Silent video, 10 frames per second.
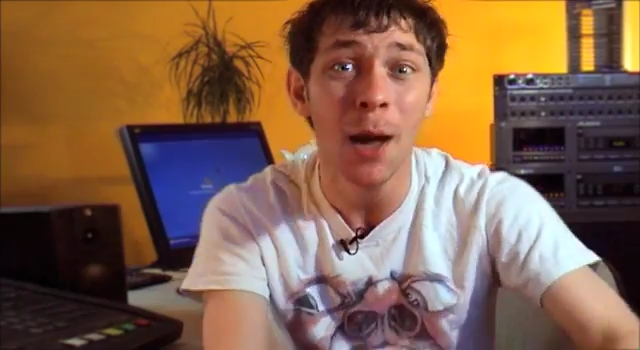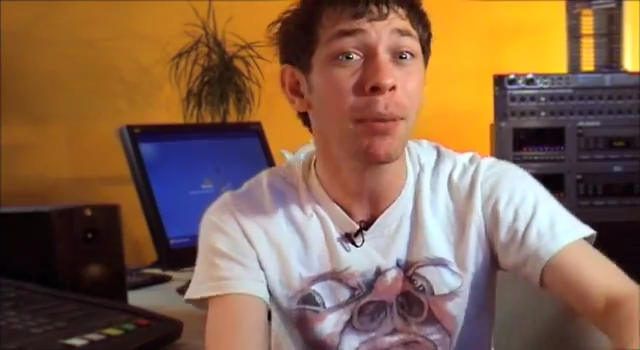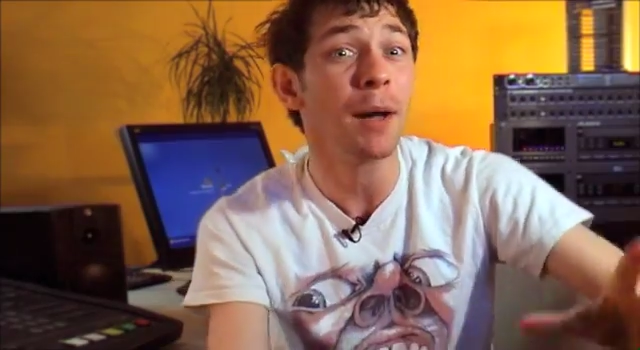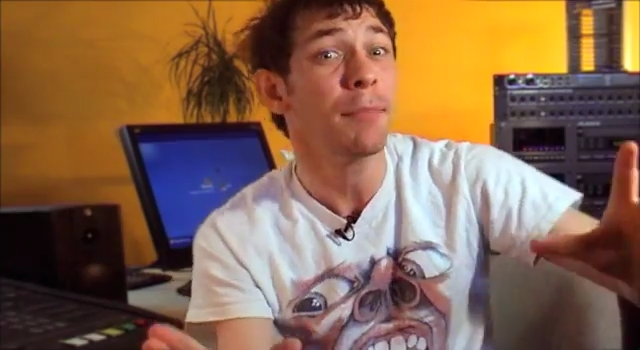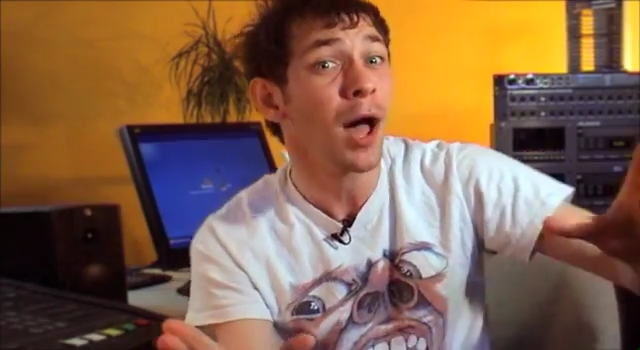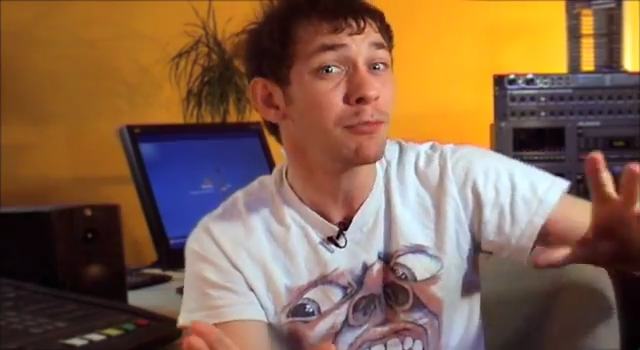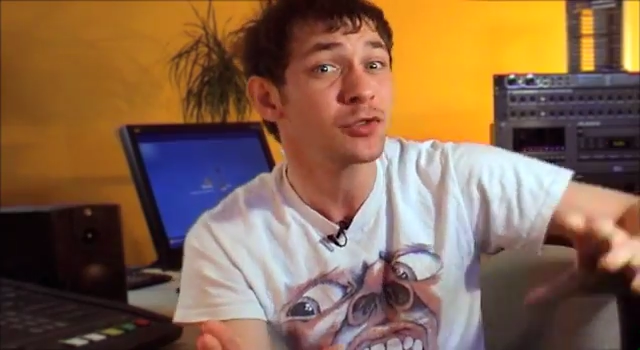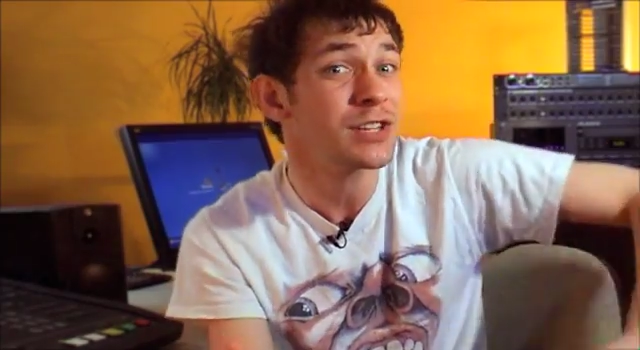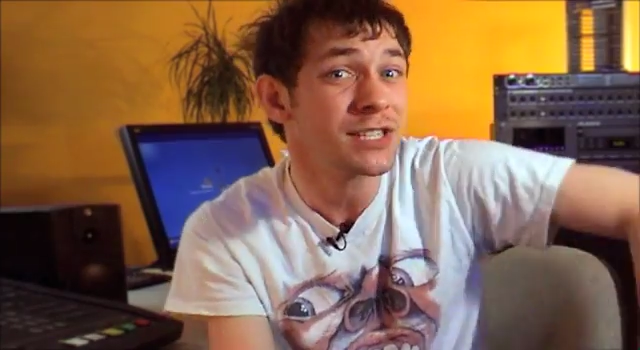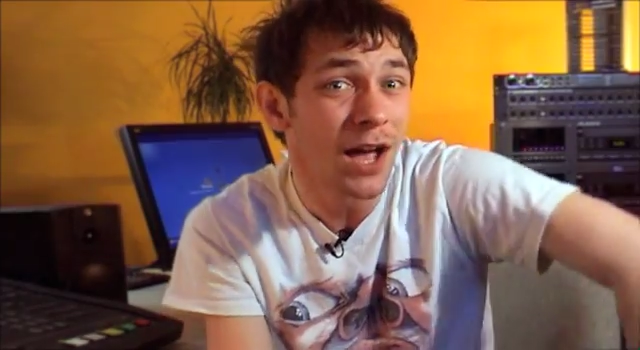by palm
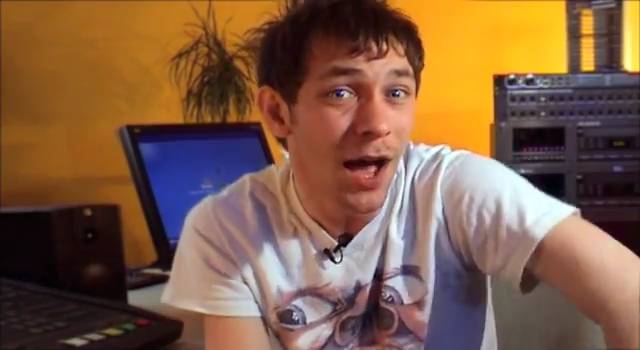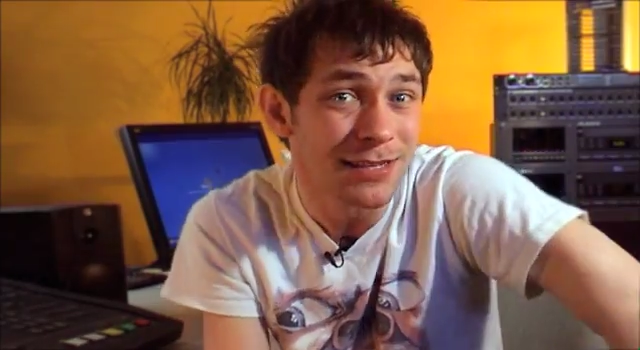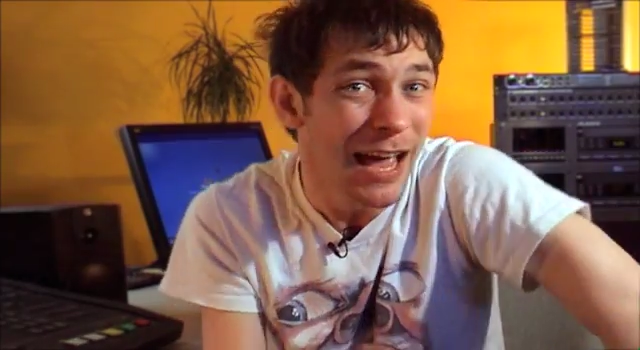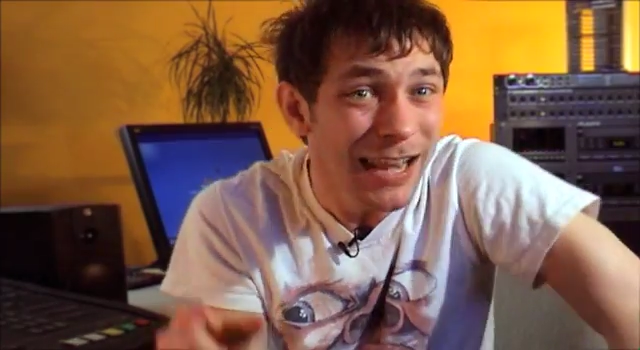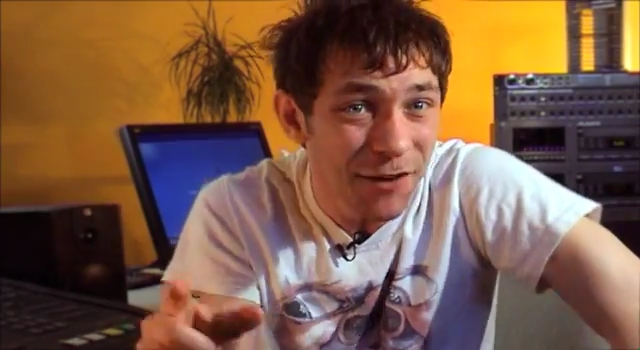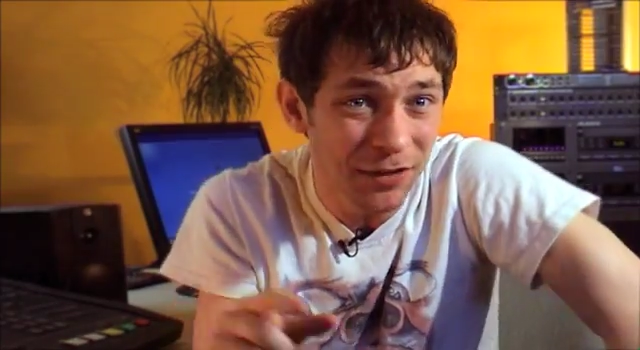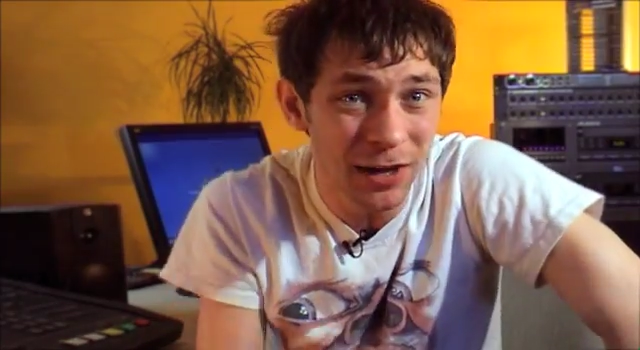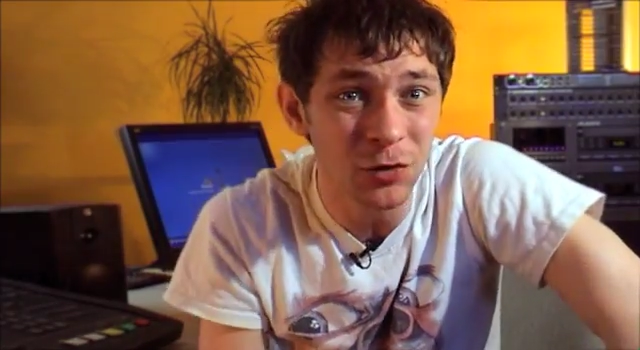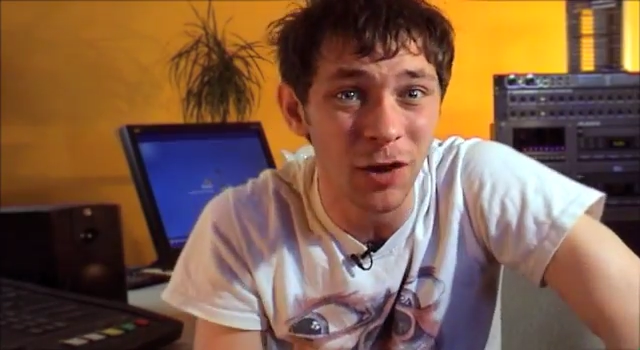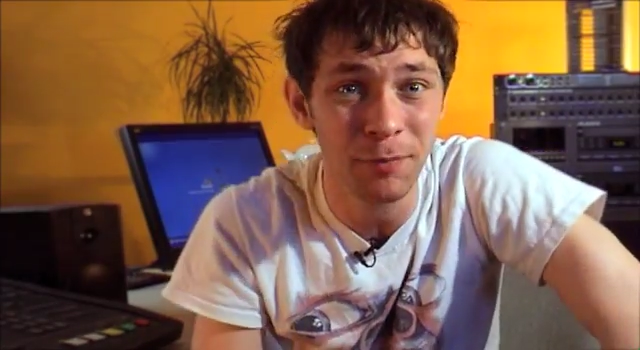tree skies,
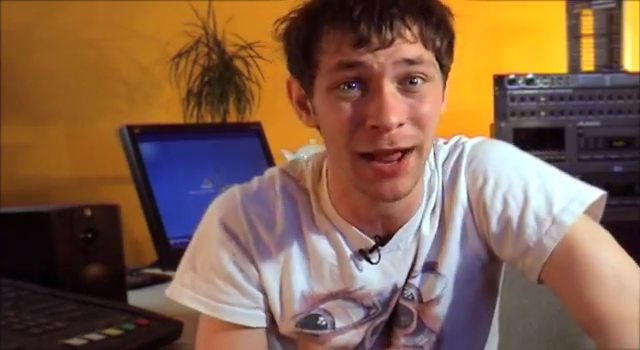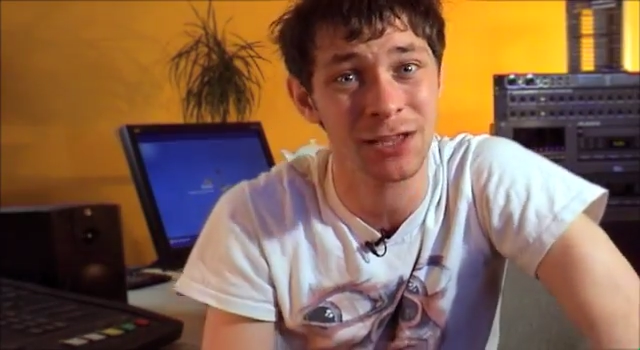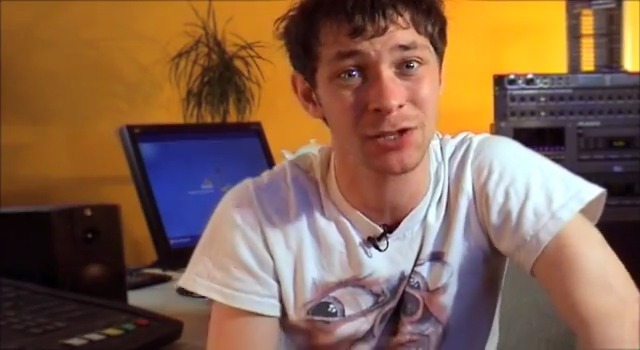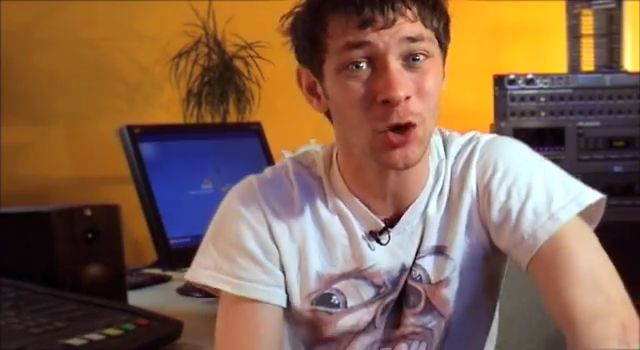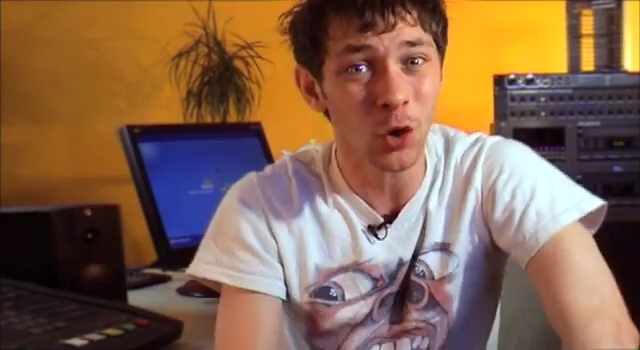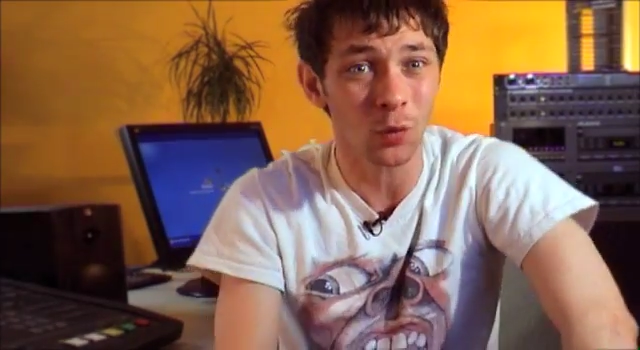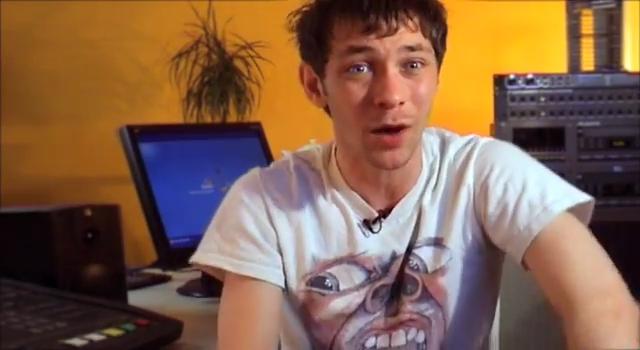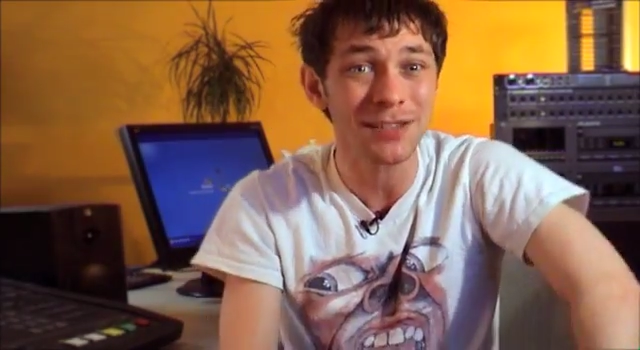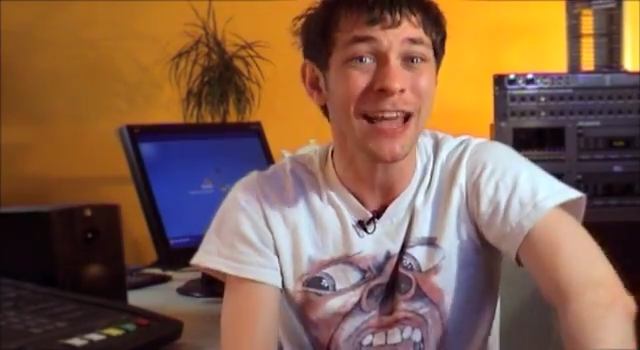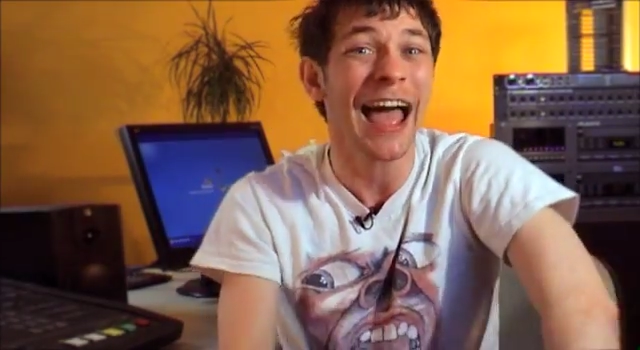left-hand drive packets of
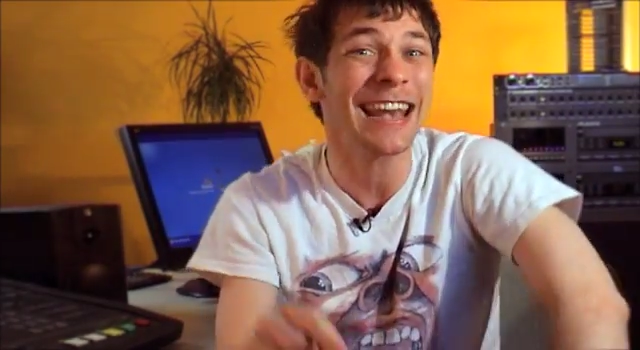Gauloise,